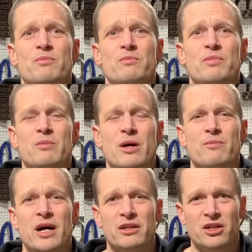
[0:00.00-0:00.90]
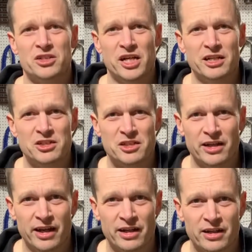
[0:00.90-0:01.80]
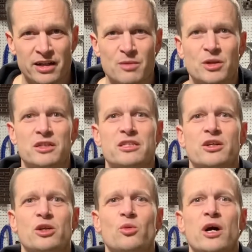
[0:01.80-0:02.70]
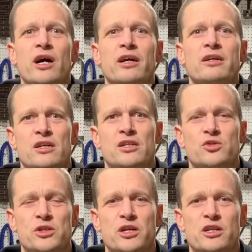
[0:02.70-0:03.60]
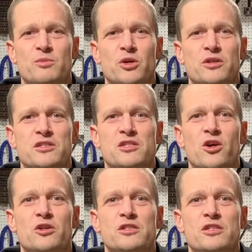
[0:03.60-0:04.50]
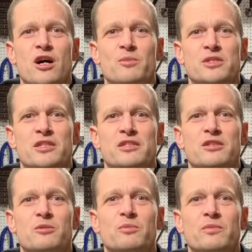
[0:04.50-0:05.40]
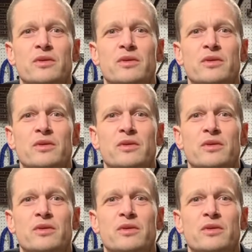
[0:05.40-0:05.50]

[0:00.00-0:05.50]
But my mind got changed today, and I'm going to tell you why. So I talked about the start-stop system